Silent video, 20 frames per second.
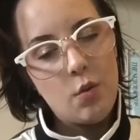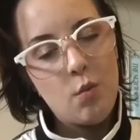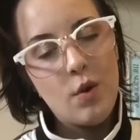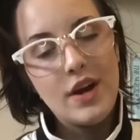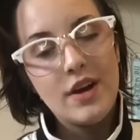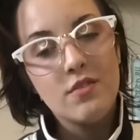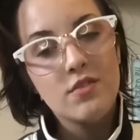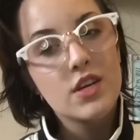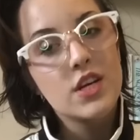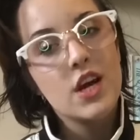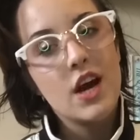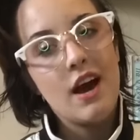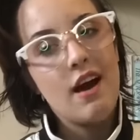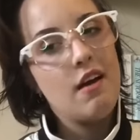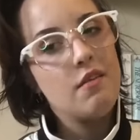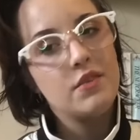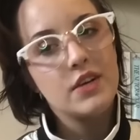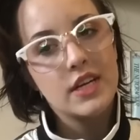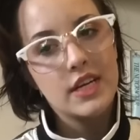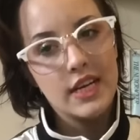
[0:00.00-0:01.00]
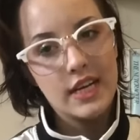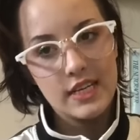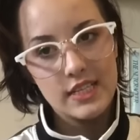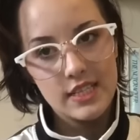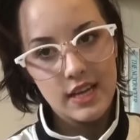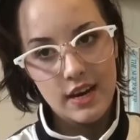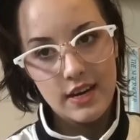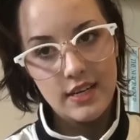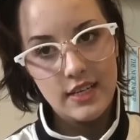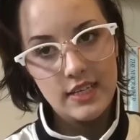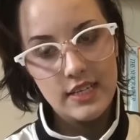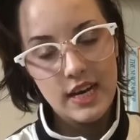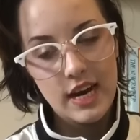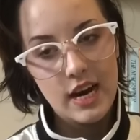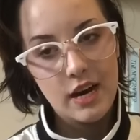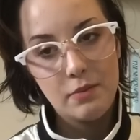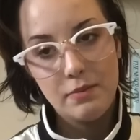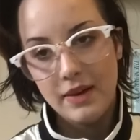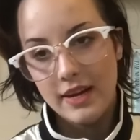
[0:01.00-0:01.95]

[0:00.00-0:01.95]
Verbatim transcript: whenever you're having an anxiety attack,